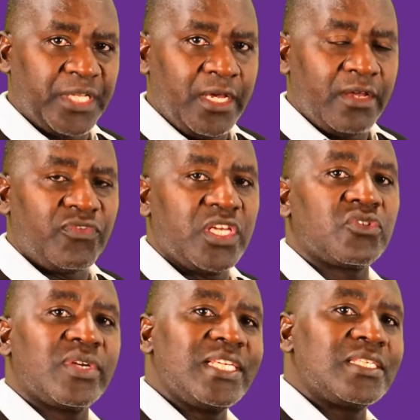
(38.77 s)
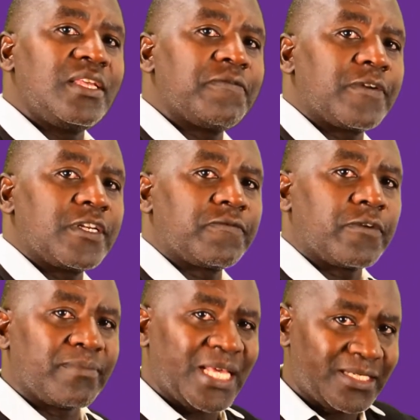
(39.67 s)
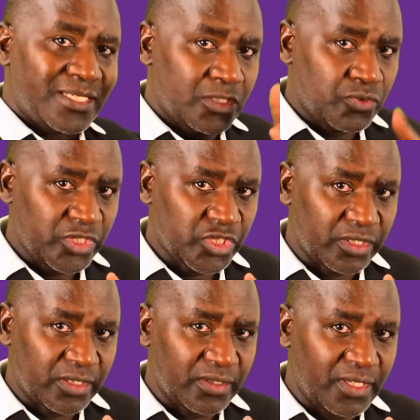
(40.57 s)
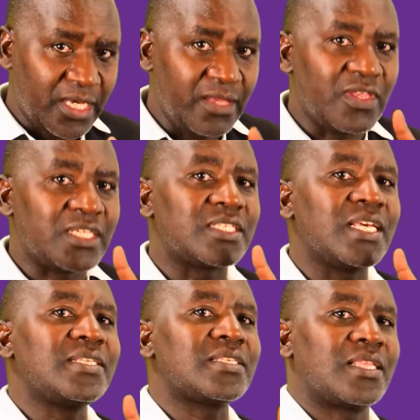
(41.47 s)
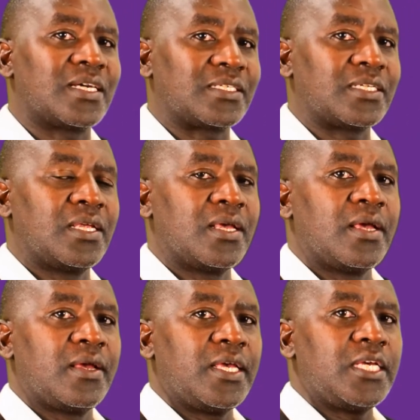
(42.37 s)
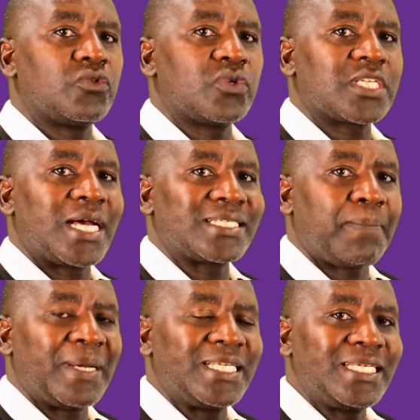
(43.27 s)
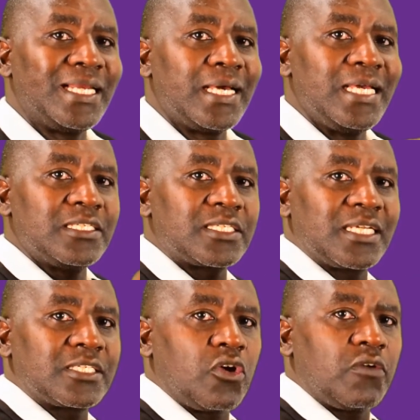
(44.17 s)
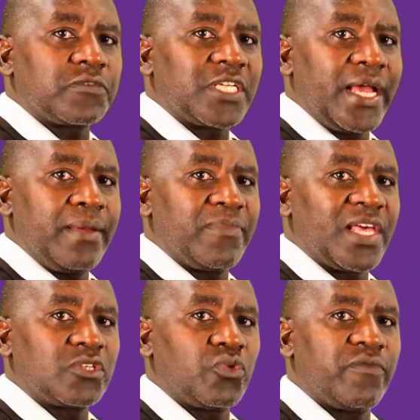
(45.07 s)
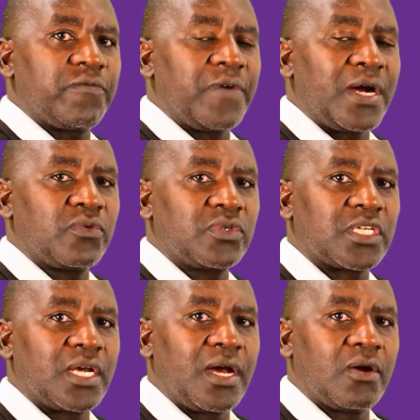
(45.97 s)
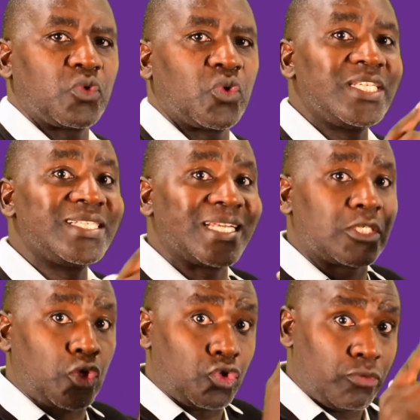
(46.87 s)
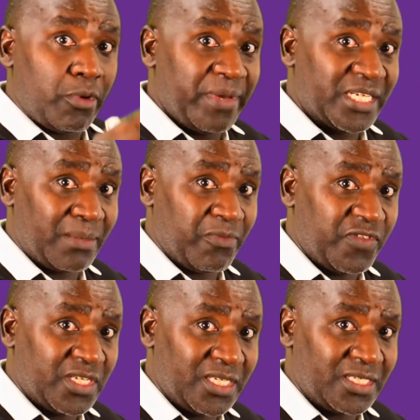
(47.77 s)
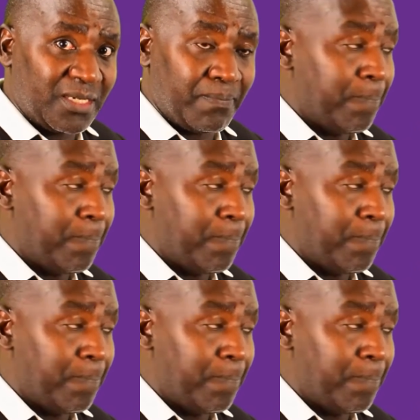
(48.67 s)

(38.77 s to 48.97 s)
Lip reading: This one is different from that situation in the sense that it was at a particular instant of time that we found out what is the total momentum of the system.